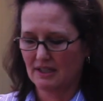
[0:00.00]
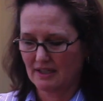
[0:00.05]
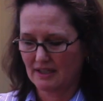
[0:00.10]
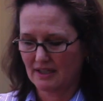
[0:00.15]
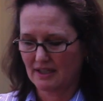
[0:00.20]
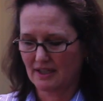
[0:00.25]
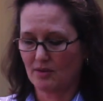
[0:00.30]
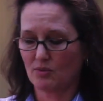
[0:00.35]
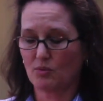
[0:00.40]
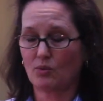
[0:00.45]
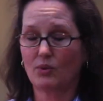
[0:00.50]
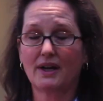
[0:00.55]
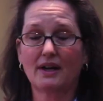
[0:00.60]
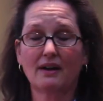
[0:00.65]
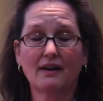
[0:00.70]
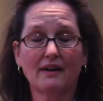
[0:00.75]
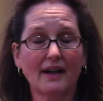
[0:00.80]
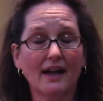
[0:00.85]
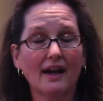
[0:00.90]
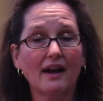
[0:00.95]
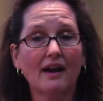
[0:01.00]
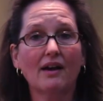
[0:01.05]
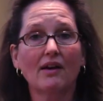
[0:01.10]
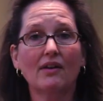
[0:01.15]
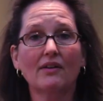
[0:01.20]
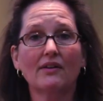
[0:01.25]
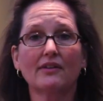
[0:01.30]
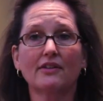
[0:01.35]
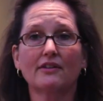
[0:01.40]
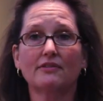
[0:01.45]
can wear
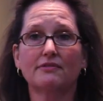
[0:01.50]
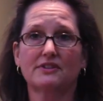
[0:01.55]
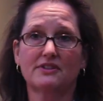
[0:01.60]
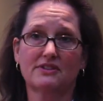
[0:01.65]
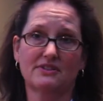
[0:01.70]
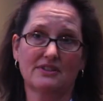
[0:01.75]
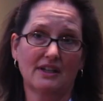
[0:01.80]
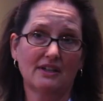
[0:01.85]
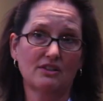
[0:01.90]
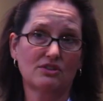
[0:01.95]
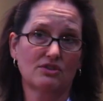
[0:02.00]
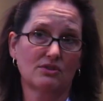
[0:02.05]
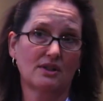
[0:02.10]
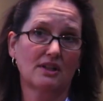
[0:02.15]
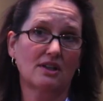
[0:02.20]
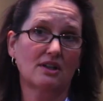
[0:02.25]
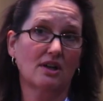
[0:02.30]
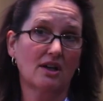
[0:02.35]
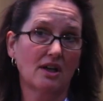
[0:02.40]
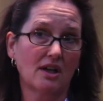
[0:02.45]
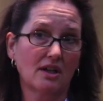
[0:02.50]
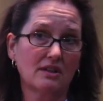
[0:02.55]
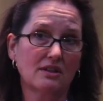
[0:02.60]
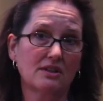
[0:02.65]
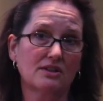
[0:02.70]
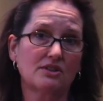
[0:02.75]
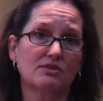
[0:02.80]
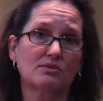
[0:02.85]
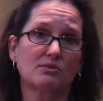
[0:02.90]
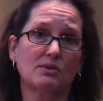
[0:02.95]
down the facet joint
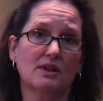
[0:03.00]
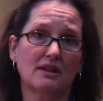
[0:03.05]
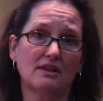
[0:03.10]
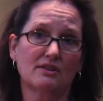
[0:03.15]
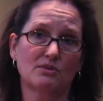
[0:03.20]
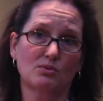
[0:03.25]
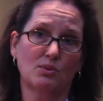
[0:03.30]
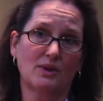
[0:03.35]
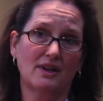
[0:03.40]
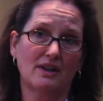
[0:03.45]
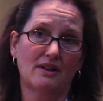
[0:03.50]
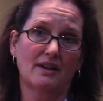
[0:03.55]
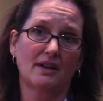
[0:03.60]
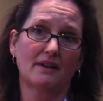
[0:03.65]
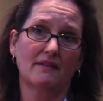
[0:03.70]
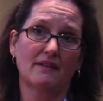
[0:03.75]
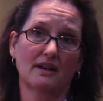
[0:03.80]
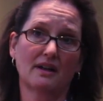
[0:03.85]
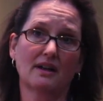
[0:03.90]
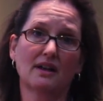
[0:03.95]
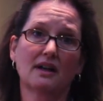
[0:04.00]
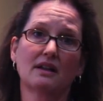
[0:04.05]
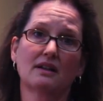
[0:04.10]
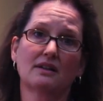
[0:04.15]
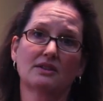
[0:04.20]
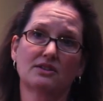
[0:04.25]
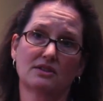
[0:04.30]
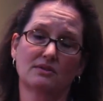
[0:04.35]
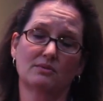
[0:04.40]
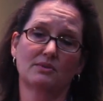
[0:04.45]
cartilage as well as wear down the
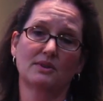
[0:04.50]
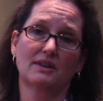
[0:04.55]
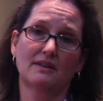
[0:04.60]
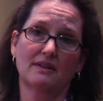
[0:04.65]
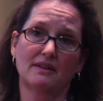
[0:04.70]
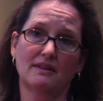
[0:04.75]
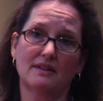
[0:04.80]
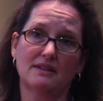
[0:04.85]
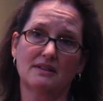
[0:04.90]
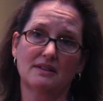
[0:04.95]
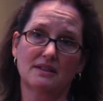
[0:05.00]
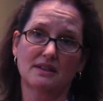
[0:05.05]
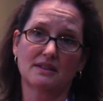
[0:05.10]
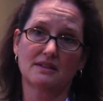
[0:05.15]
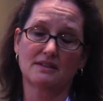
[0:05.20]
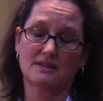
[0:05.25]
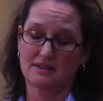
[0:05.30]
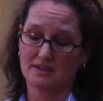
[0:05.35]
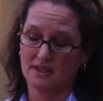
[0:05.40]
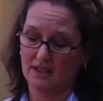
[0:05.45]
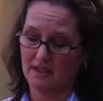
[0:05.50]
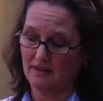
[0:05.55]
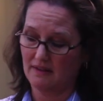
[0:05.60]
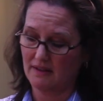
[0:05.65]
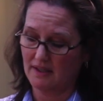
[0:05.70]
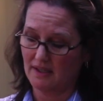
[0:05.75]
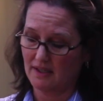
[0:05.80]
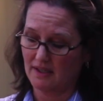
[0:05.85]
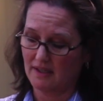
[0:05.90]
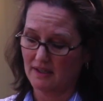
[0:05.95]
collagen within the disc. And
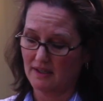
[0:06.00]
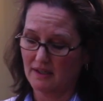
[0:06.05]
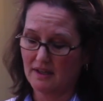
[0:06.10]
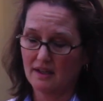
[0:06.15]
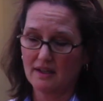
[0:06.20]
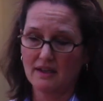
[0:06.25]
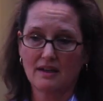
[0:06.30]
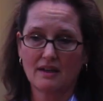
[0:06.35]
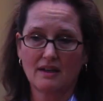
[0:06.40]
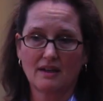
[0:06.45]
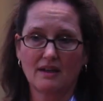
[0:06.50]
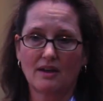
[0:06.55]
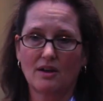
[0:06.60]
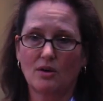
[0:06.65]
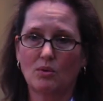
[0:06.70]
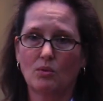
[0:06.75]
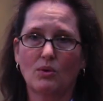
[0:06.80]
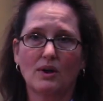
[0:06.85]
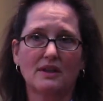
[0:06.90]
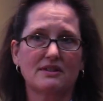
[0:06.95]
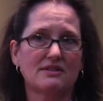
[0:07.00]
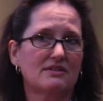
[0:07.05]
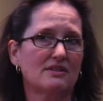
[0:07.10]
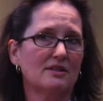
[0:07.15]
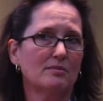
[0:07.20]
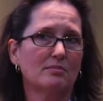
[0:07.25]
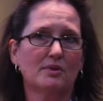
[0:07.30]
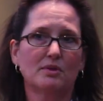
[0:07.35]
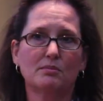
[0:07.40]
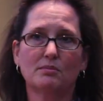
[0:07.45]
then one
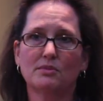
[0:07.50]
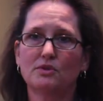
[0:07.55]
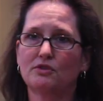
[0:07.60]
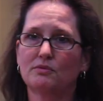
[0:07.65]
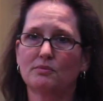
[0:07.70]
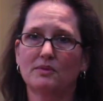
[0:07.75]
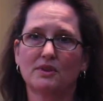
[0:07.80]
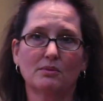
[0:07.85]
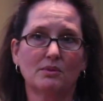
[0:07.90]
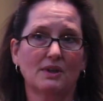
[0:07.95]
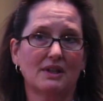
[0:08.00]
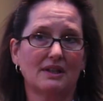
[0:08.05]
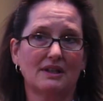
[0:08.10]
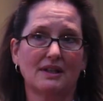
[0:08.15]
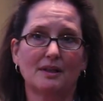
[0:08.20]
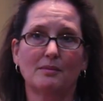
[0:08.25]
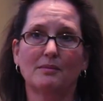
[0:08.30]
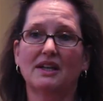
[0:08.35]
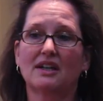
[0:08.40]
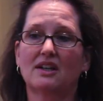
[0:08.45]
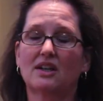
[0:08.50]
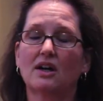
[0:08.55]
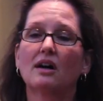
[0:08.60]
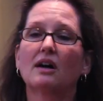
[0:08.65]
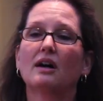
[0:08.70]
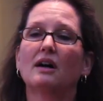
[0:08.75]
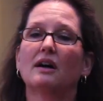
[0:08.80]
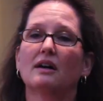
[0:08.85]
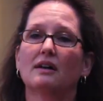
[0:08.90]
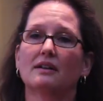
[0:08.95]
simple movement one day may
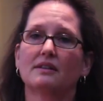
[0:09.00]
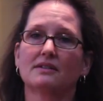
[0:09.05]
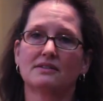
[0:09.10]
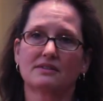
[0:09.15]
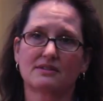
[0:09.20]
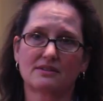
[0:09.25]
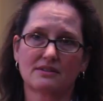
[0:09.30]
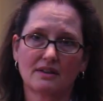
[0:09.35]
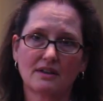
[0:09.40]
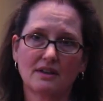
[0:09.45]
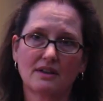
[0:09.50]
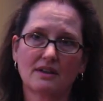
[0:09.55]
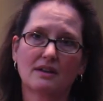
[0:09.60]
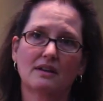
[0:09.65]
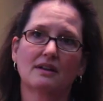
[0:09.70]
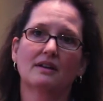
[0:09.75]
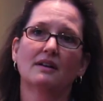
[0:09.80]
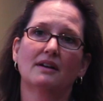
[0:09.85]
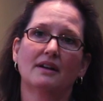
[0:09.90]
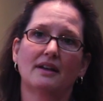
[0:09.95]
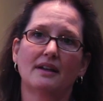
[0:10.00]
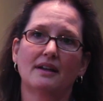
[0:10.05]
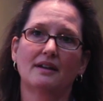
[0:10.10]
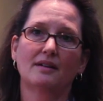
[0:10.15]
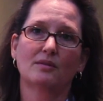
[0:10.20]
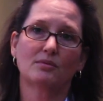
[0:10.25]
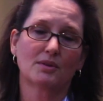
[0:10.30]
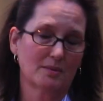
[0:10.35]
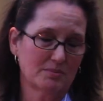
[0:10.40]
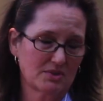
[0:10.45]
cause
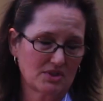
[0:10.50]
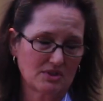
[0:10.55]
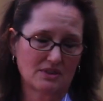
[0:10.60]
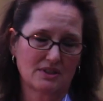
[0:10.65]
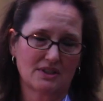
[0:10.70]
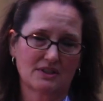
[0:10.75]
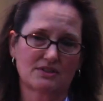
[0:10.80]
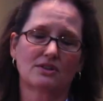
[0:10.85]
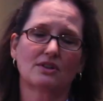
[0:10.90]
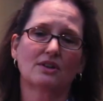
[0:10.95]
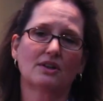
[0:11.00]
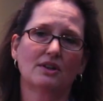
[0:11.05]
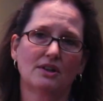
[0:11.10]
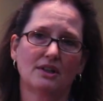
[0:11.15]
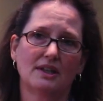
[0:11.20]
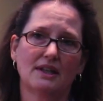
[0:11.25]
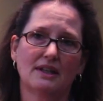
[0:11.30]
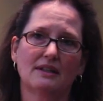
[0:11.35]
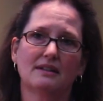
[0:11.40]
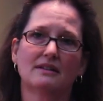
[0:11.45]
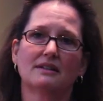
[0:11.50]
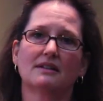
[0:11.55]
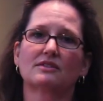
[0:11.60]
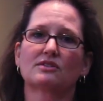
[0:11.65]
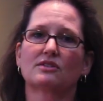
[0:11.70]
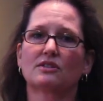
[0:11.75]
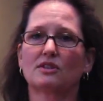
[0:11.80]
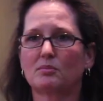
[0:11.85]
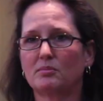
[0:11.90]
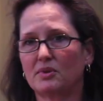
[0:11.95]
a ruptured disc or herniated
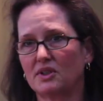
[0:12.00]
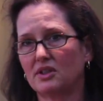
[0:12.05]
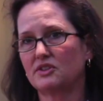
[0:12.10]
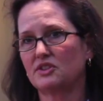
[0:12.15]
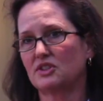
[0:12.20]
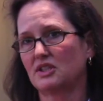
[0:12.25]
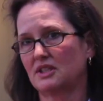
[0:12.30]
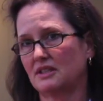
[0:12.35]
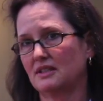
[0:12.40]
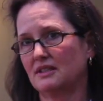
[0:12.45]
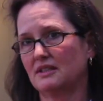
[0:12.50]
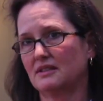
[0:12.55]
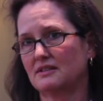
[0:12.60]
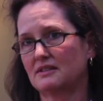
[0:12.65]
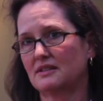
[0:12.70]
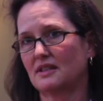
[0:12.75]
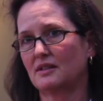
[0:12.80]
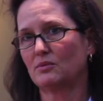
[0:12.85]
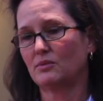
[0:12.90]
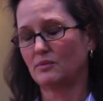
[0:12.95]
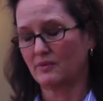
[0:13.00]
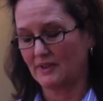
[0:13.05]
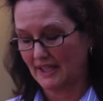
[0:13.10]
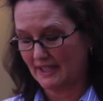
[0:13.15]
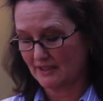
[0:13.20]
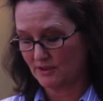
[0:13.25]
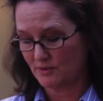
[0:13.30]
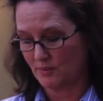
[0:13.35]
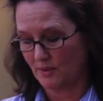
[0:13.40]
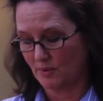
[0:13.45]
disc or a bulging disc. And
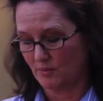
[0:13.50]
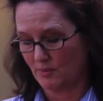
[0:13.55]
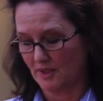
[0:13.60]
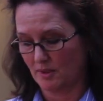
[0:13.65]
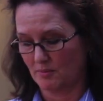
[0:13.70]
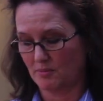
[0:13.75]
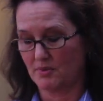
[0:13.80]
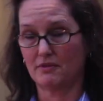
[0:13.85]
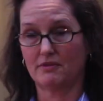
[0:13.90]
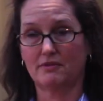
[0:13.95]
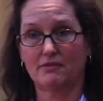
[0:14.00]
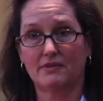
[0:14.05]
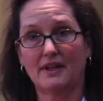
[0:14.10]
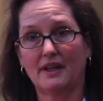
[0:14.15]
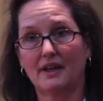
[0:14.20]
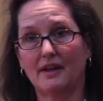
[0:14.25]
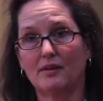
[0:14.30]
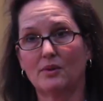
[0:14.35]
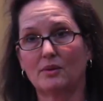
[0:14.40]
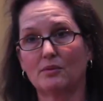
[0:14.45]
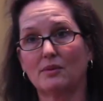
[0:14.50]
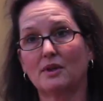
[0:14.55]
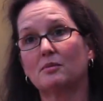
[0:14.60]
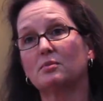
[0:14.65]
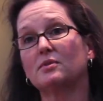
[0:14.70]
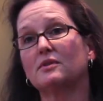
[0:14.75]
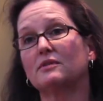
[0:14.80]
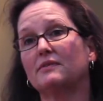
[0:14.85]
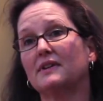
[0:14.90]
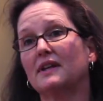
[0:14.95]
that's what we want to prevent. We want to
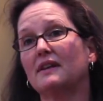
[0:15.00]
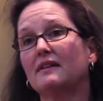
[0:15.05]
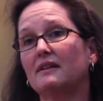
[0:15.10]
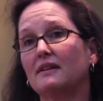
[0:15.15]
prevent